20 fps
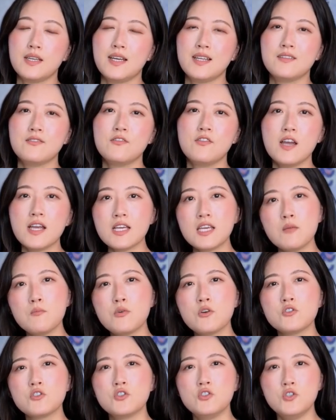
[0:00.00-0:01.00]
And vague
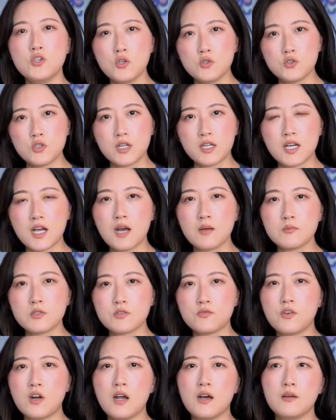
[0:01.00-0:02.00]
input usually
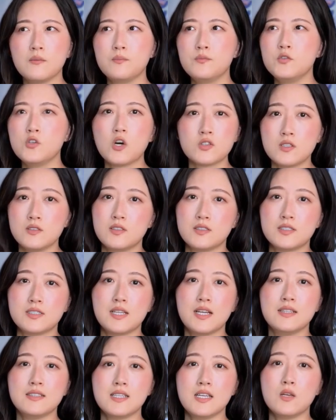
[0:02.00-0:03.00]
comes from not
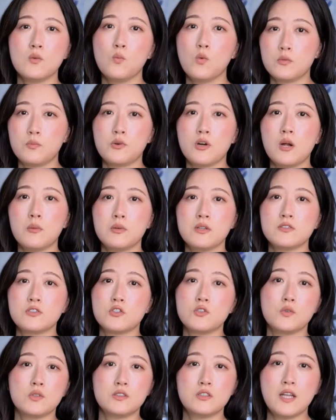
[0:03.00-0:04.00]
understanding what
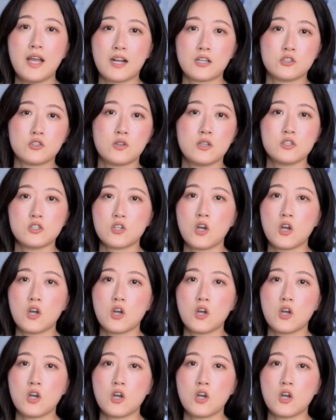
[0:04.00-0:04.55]
problems you are actually